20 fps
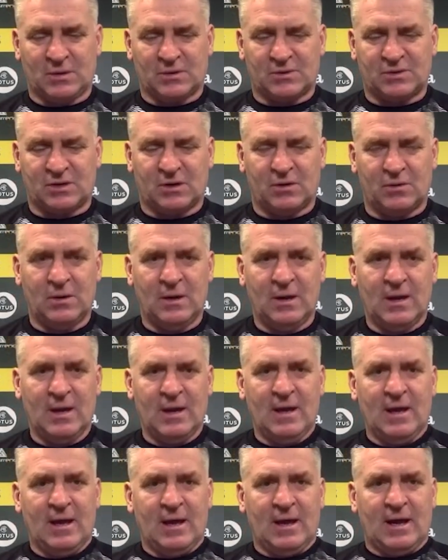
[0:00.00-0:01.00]
So
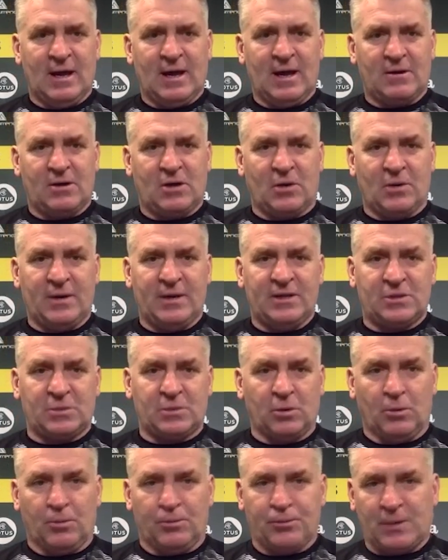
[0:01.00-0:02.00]
going into an
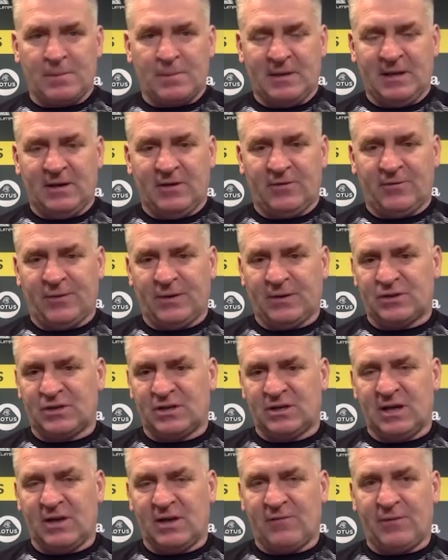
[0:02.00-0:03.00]
all Premier League fixture
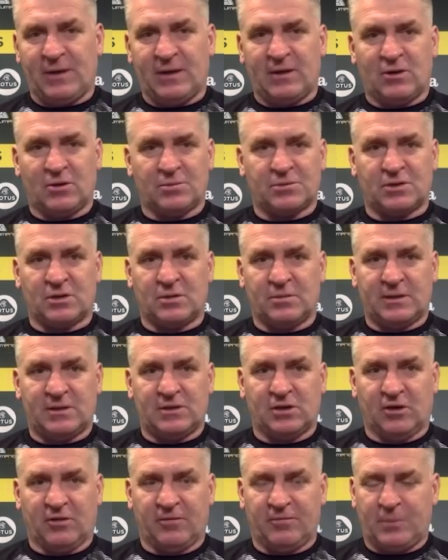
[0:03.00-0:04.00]
in the FA Cup is going to be
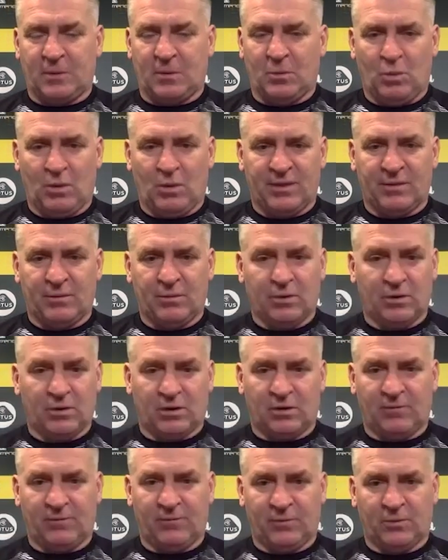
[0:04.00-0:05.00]
tough, but one that we're
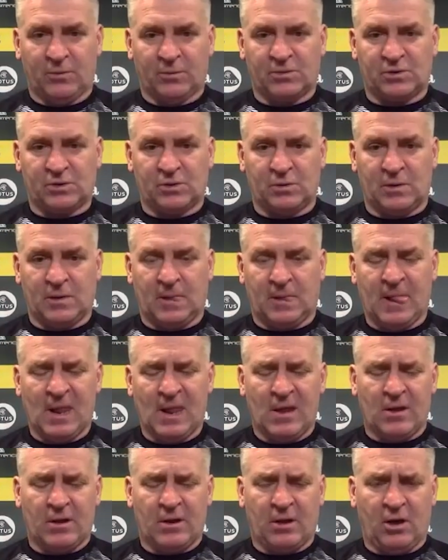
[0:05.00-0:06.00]
looking forward to
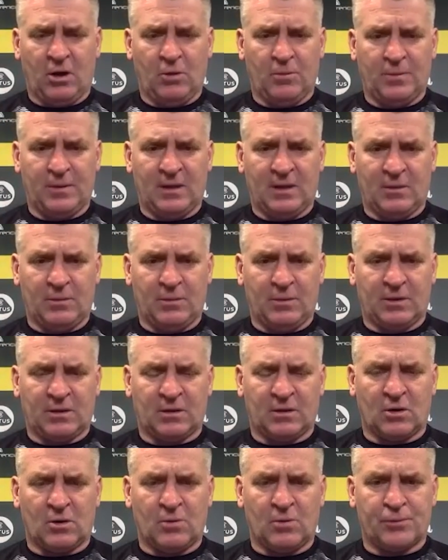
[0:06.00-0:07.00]
and hoping that we
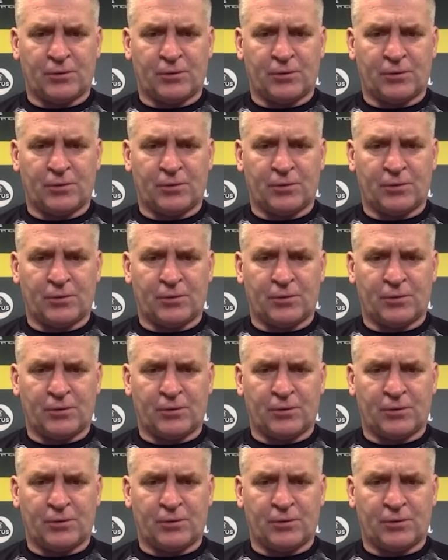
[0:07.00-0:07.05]
can go and